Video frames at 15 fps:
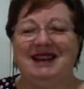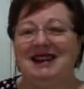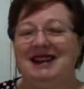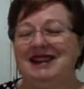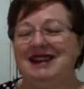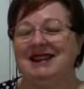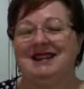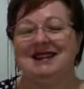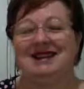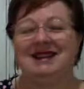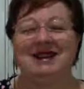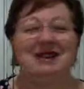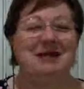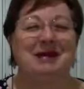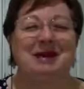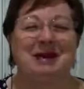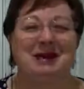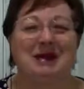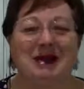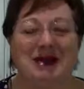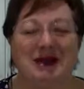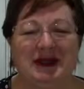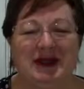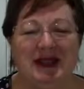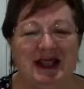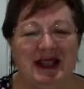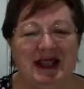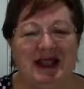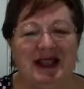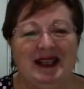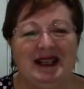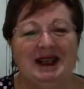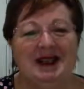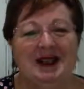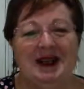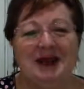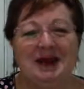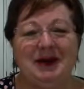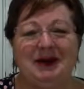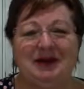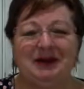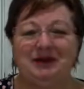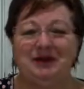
and so much more. So